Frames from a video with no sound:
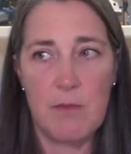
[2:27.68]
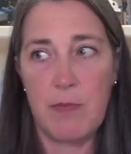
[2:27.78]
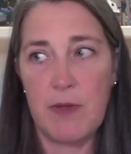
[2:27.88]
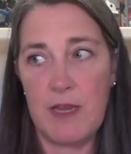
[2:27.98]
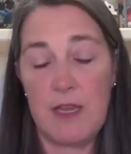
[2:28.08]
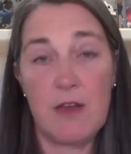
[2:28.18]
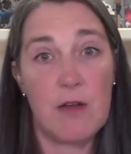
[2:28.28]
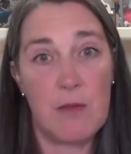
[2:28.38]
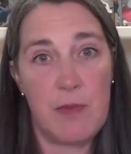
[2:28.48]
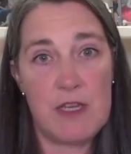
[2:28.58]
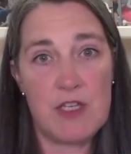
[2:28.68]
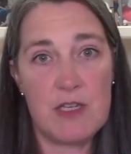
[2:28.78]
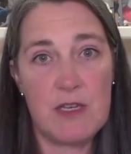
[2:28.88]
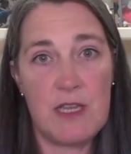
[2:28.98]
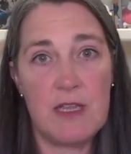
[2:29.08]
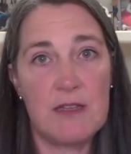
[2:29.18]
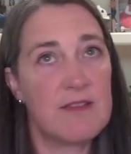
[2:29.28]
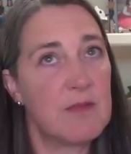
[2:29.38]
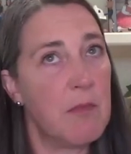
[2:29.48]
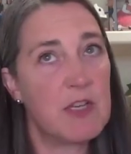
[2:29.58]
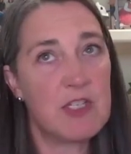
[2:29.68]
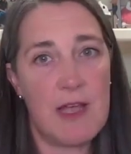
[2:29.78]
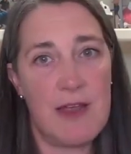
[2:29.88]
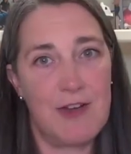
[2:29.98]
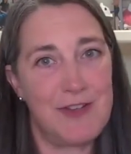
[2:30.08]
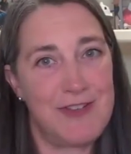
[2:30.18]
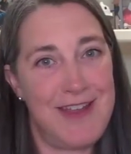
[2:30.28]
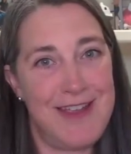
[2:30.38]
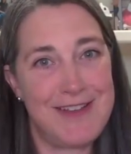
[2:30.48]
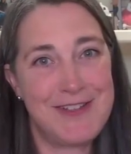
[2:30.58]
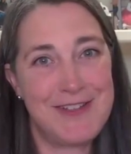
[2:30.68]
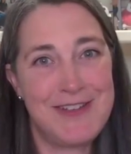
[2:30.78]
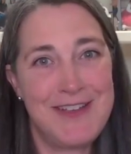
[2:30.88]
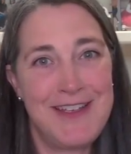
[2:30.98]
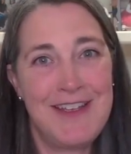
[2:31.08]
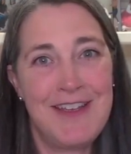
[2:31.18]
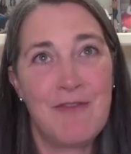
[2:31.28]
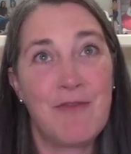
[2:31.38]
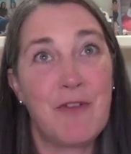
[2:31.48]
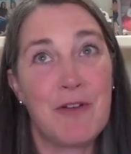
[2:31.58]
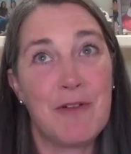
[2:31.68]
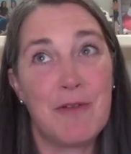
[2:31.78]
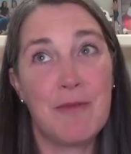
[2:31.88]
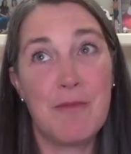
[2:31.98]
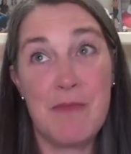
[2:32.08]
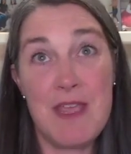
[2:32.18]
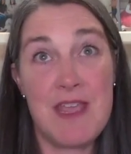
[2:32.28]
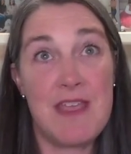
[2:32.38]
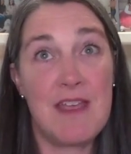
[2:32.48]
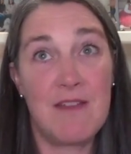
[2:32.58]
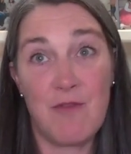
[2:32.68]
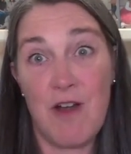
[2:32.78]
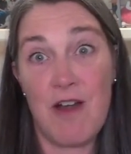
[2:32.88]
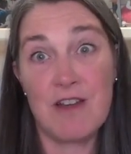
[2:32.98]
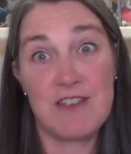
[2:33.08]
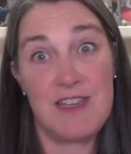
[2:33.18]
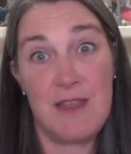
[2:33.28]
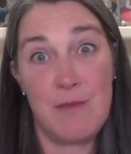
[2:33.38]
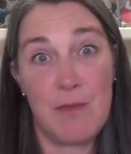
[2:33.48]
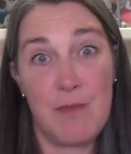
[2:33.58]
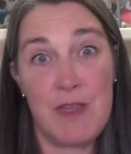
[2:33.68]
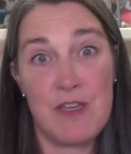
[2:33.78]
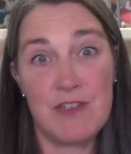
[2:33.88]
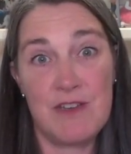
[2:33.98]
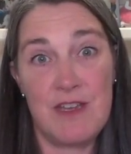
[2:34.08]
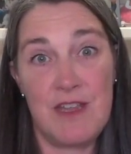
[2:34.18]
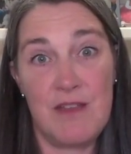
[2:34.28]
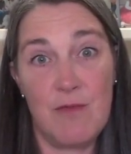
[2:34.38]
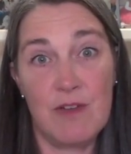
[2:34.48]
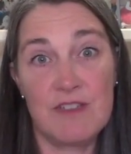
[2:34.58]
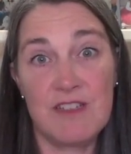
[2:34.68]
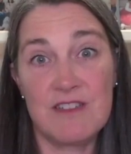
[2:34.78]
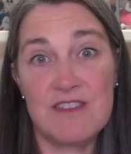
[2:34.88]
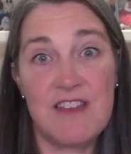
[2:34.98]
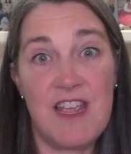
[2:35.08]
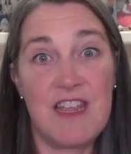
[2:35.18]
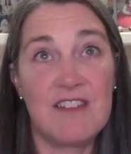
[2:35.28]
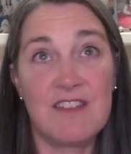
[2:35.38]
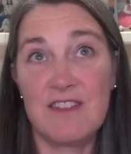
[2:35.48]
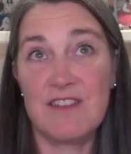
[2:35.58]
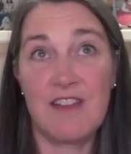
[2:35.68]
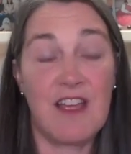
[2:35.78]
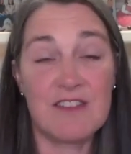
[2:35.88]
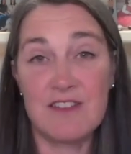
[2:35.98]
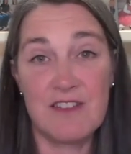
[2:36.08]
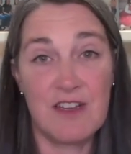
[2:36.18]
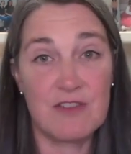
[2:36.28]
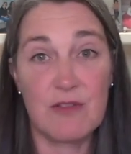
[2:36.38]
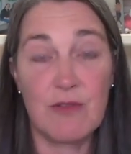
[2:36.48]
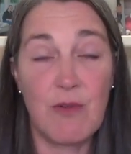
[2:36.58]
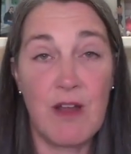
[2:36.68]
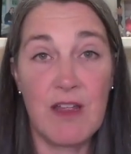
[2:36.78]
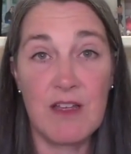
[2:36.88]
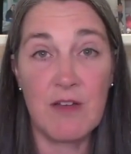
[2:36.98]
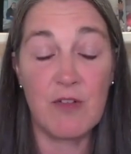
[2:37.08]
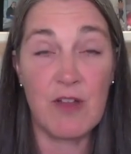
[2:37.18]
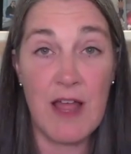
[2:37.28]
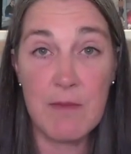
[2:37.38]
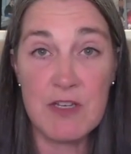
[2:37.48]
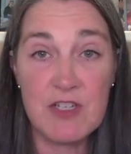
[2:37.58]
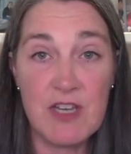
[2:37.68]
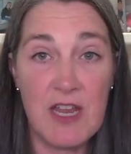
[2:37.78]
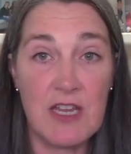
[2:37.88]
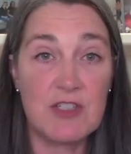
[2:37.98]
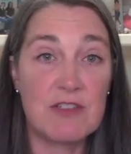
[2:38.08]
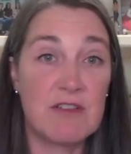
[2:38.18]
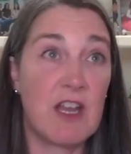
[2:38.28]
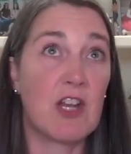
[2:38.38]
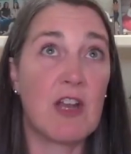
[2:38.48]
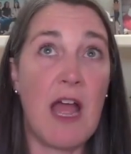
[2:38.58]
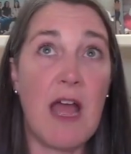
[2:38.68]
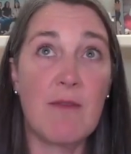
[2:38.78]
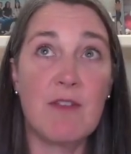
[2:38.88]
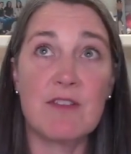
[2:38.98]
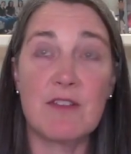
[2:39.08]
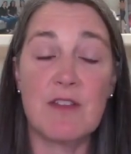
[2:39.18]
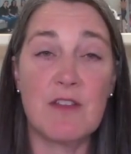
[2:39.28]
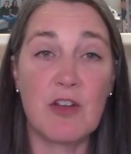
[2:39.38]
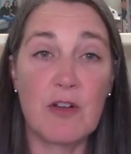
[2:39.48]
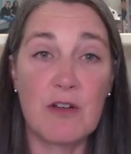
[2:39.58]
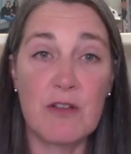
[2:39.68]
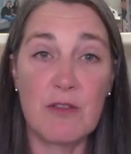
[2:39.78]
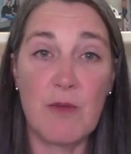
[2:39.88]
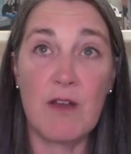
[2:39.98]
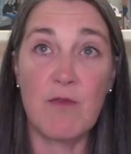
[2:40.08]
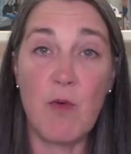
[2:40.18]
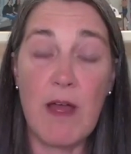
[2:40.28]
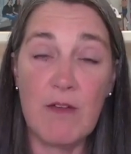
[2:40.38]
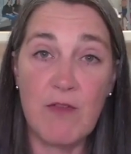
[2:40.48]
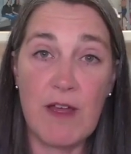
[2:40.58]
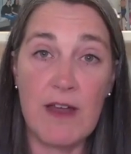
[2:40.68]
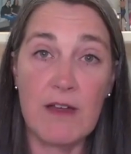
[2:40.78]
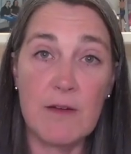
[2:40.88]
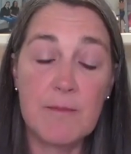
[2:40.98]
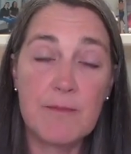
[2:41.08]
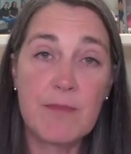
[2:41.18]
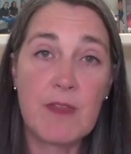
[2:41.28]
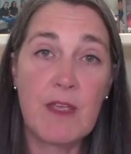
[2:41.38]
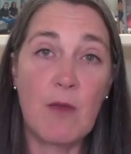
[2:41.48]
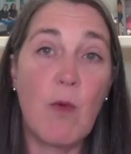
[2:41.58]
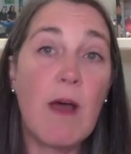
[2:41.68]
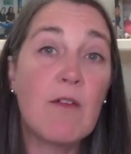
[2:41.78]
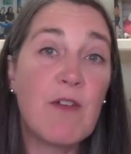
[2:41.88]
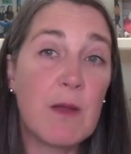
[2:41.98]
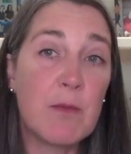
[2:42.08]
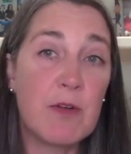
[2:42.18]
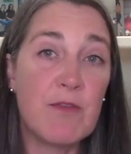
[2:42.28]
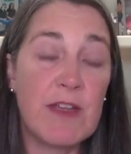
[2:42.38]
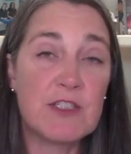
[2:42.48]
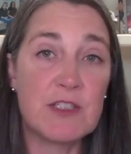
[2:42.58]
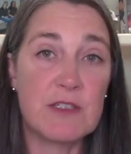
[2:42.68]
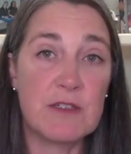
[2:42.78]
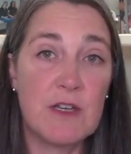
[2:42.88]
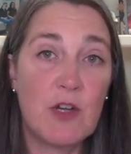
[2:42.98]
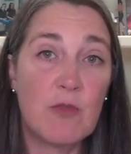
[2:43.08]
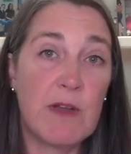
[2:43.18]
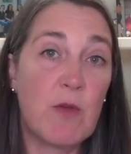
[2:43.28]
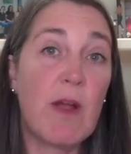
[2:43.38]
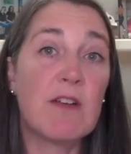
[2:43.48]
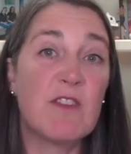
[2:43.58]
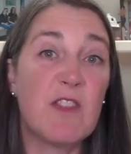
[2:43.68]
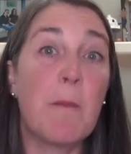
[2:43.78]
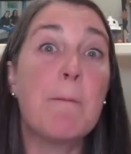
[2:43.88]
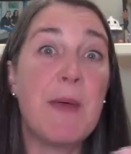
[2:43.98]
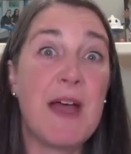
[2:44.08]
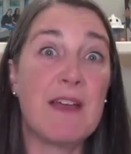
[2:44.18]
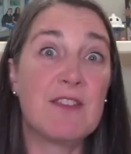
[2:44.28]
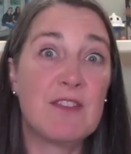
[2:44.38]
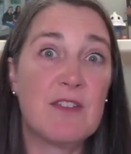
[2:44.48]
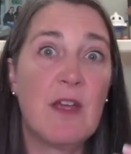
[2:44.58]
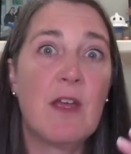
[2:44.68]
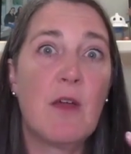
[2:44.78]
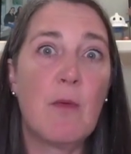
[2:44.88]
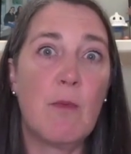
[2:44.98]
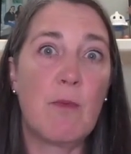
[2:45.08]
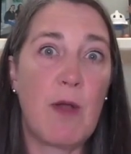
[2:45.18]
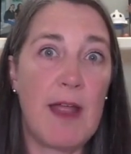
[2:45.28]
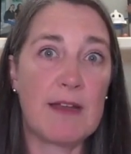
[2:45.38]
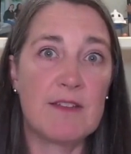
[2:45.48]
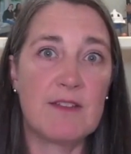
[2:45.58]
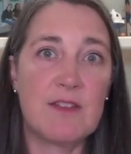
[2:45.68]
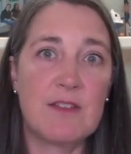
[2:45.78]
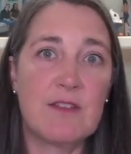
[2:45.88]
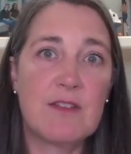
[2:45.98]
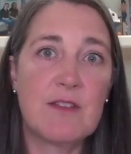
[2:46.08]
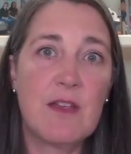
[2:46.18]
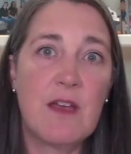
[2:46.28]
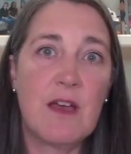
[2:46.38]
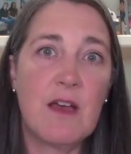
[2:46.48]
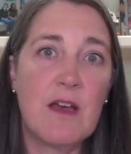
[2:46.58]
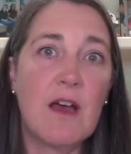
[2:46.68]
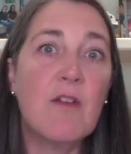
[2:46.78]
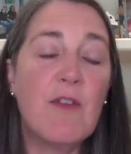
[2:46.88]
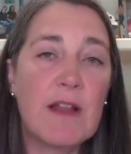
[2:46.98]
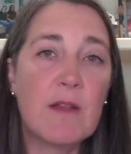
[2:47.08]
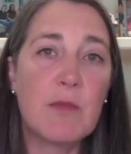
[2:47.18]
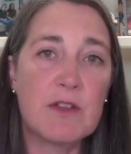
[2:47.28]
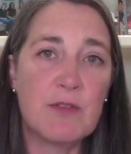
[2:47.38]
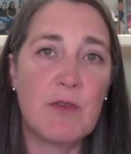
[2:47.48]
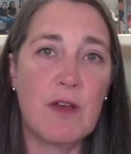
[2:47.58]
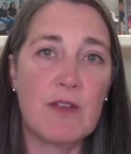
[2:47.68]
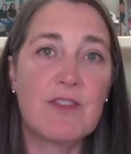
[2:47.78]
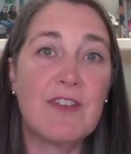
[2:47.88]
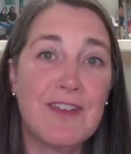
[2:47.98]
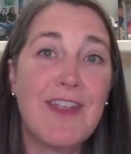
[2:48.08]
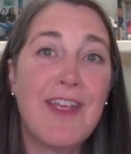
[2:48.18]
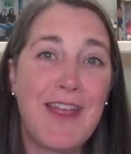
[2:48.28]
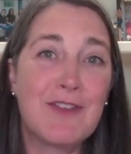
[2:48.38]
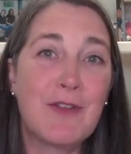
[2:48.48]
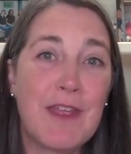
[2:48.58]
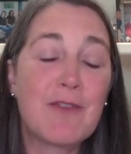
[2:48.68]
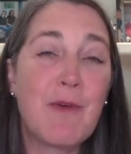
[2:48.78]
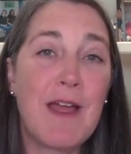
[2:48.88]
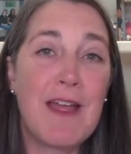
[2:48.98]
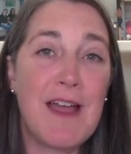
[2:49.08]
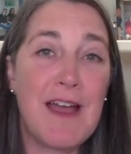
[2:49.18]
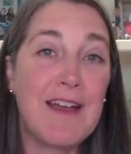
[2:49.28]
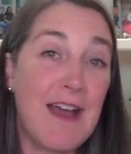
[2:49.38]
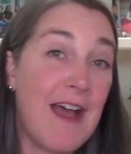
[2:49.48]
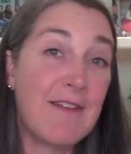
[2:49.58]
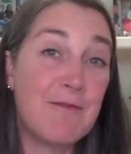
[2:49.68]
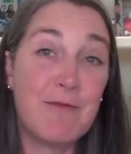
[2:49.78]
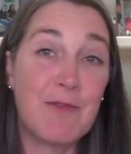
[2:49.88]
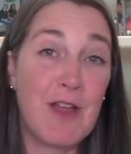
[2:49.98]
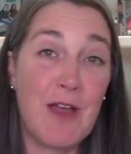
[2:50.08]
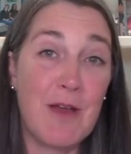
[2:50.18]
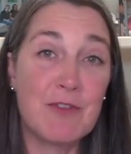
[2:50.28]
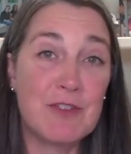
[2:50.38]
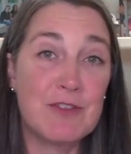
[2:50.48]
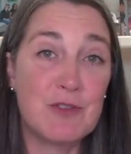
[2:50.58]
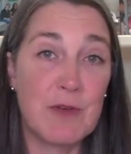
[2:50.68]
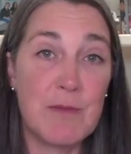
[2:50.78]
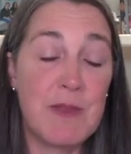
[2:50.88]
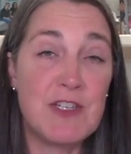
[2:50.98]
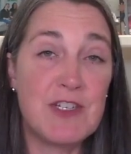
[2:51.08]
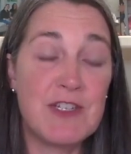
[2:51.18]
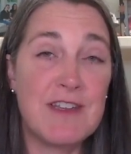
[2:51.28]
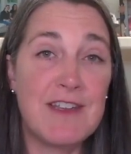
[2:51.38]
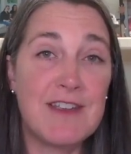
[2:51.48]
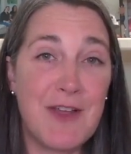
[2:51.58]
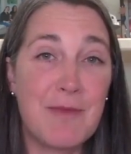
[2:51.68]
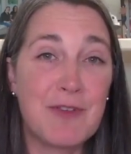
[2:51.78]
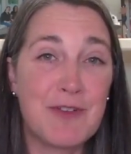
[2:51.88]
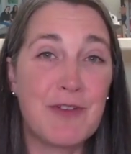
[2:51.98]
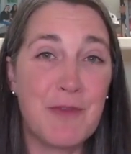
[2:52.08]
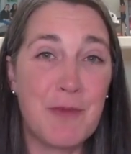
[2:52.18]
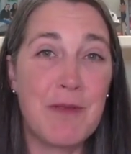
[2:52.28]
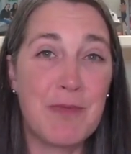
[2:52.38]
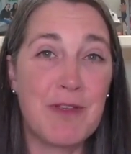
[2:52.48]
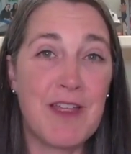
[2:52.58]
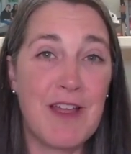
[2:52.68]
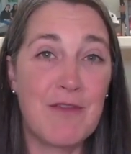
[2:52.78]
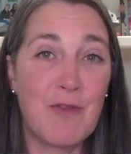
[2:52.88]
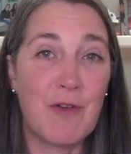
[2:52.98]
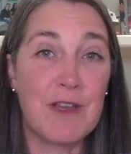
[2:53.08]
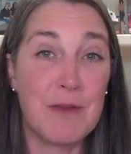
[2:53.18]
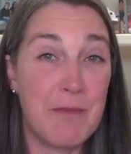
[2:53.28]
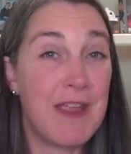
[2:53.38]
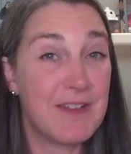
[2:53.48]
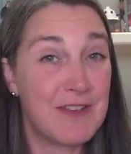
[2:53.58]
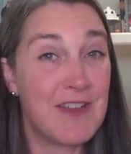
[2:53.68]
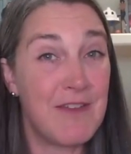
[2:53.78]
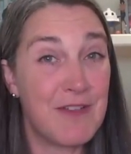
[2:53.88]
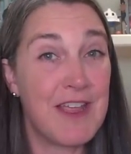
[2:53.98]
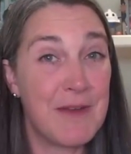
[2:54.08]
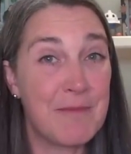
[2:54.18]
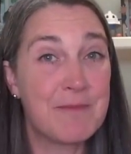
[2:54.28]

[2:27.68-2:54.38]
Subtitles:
But here at PG&E, it's much higher stakes. For me and for our team at PG&E, what's at stake is this existential threat of climate change, and obviously the current threat of wildfire, and wildfire prevention requires the best practices available to us. And so that's why I've come to join PG&E and come to serve the people of California and make it safe again.